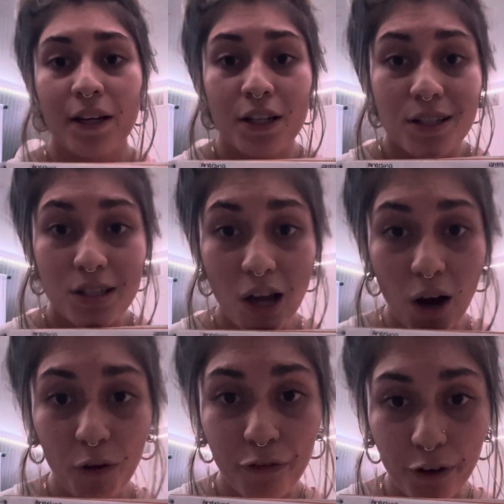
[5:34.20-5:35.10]

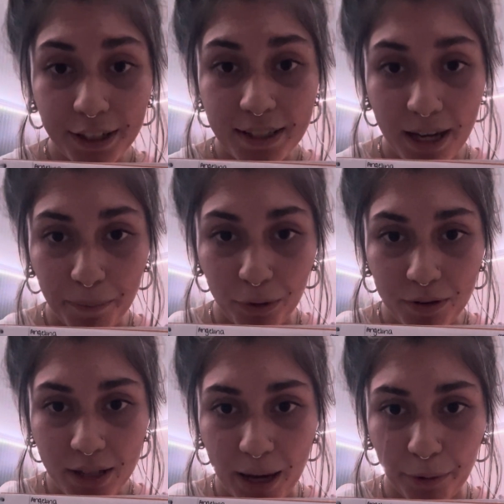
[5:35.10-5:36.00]
So, for
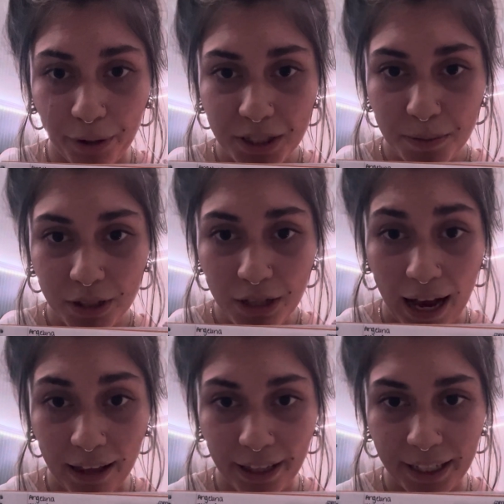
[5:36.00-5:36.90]
examples, I'm going to be
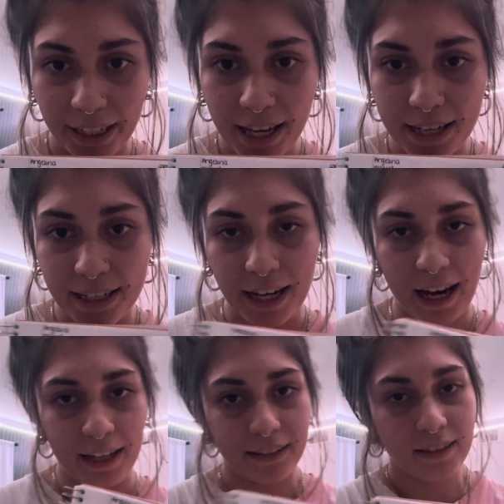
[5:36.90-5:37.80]
highlighting any kind.